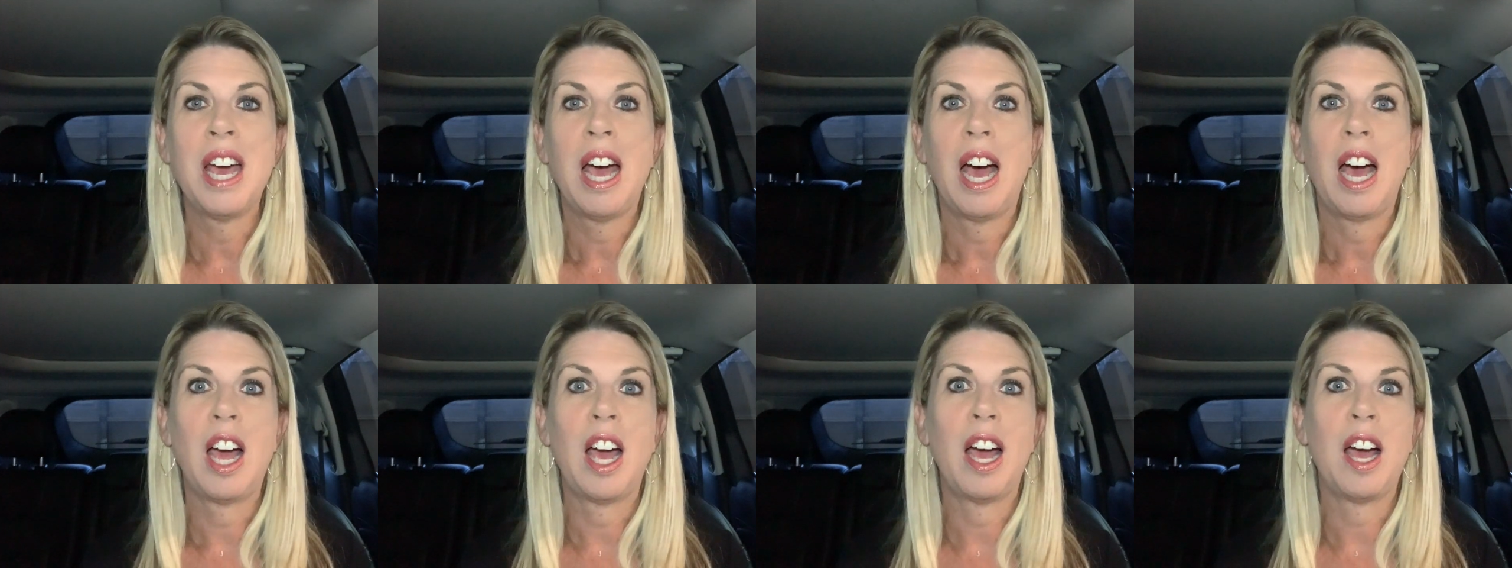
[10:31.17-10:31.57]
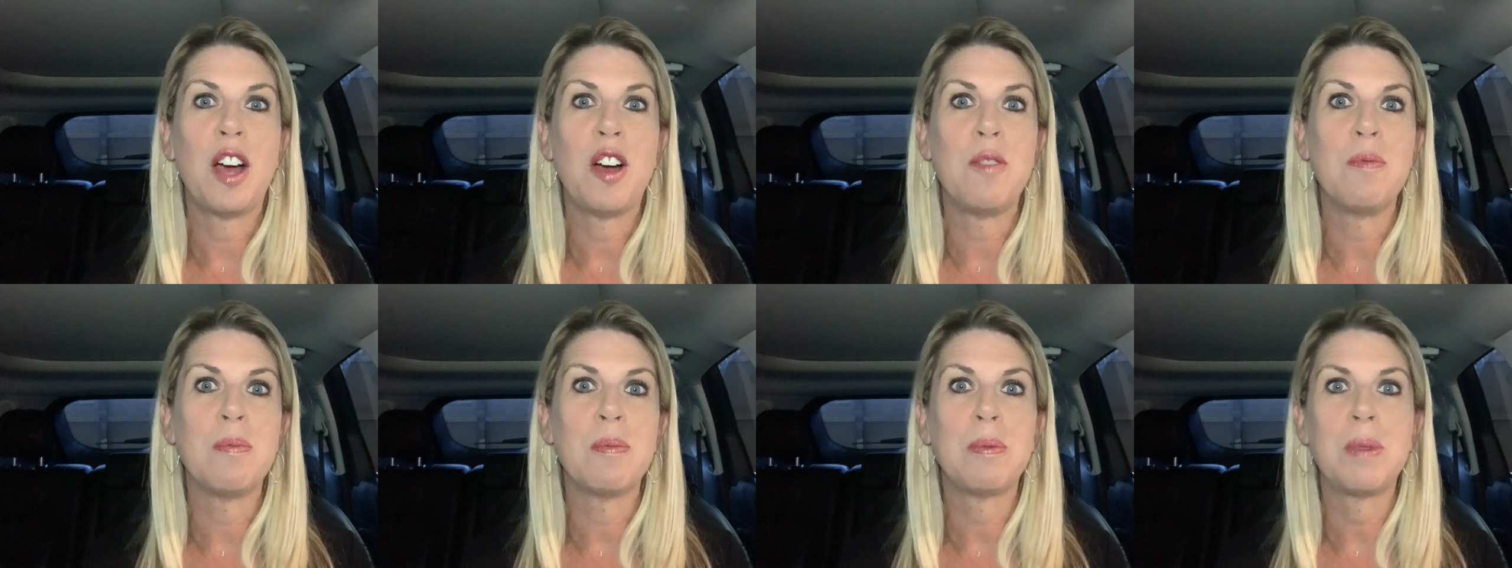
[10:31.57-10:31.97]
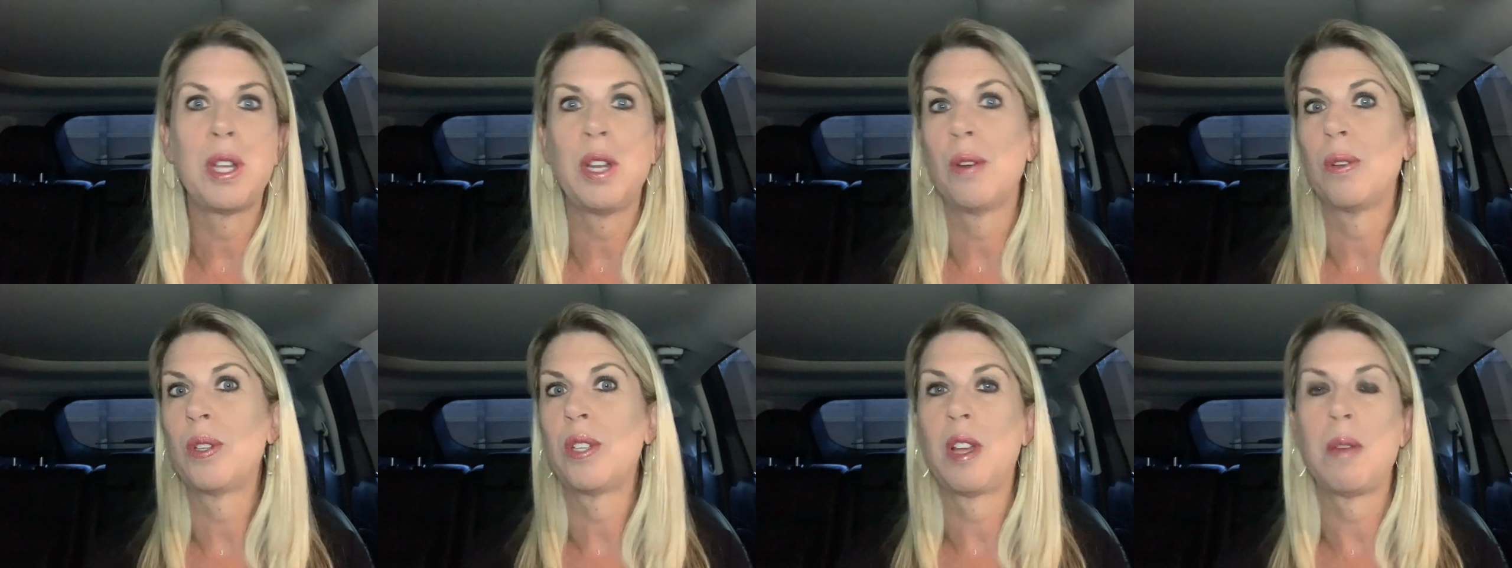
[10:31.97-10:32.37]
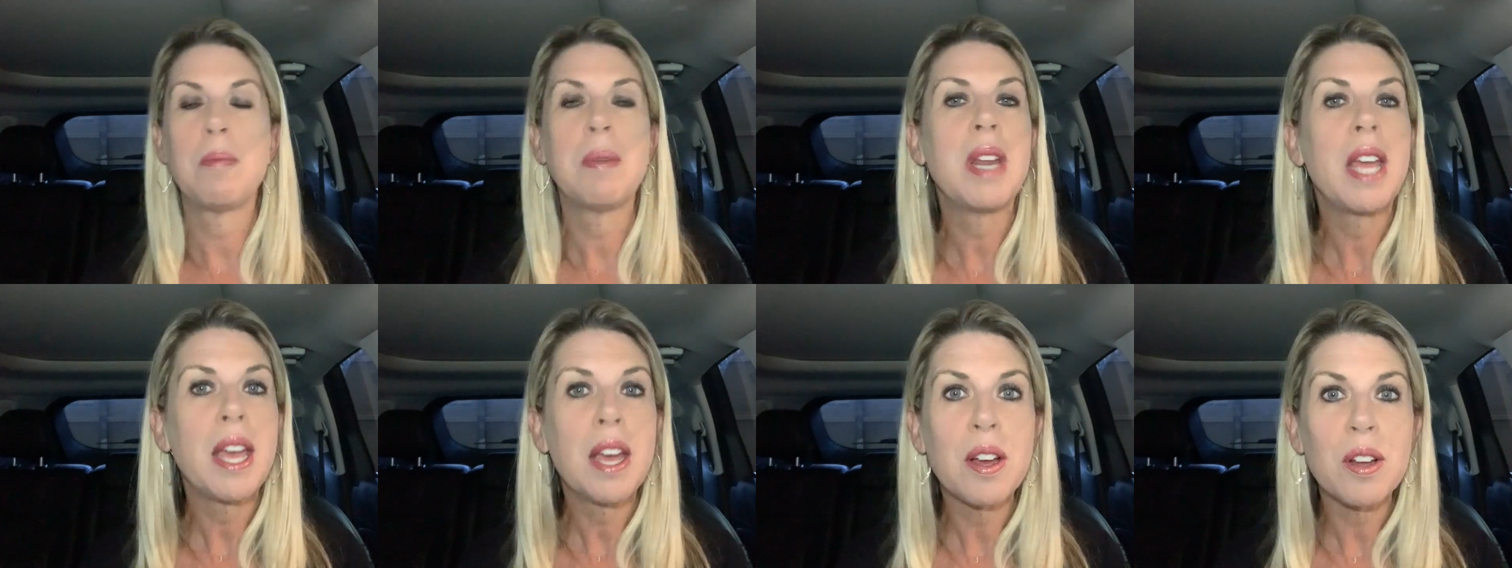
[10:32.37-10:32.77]

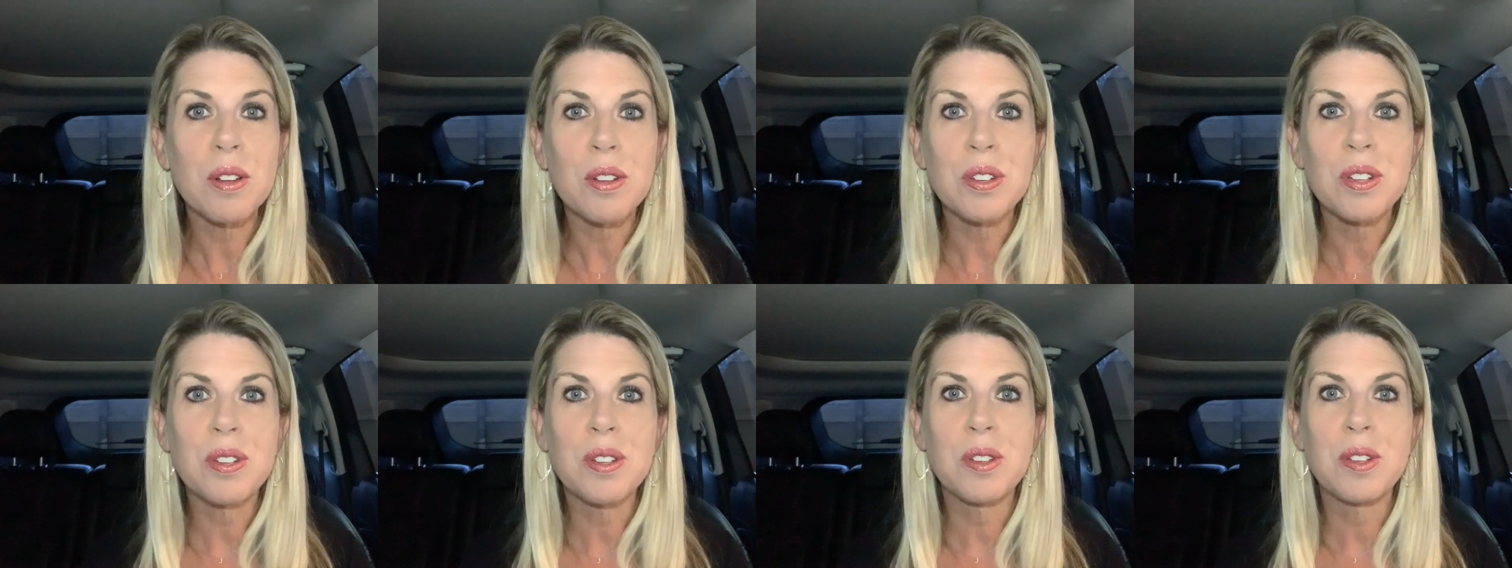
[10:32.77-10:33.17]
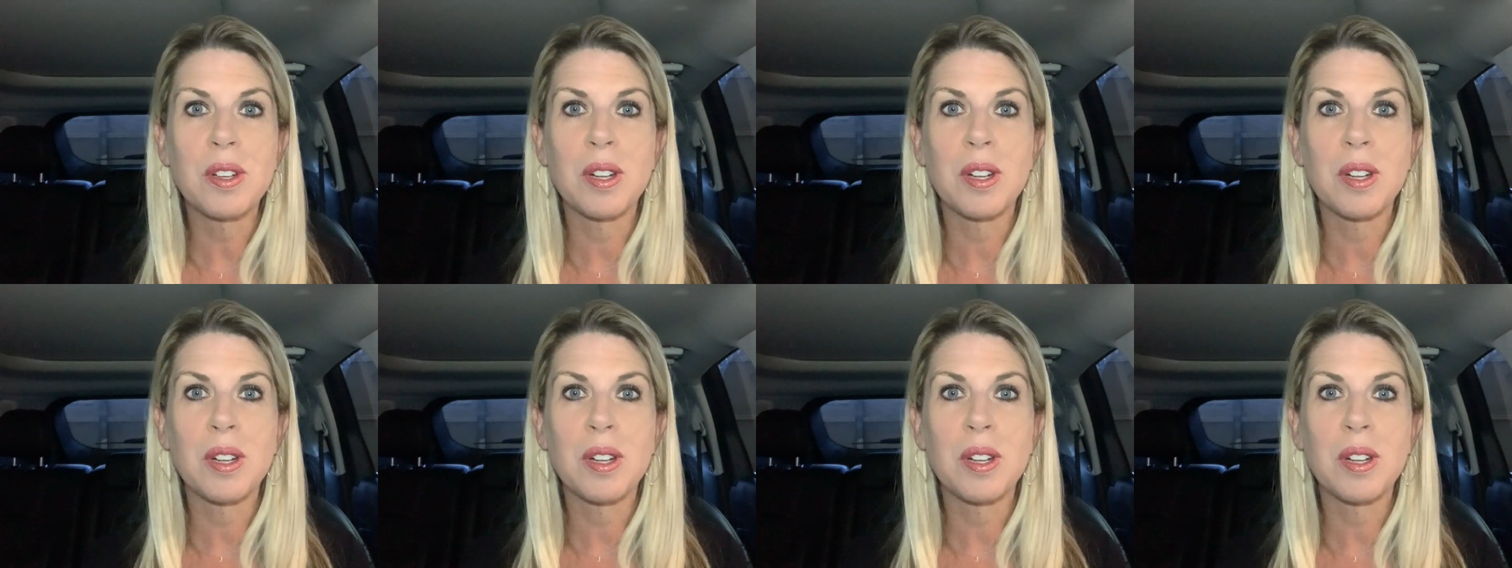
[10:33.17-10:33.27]
somebody else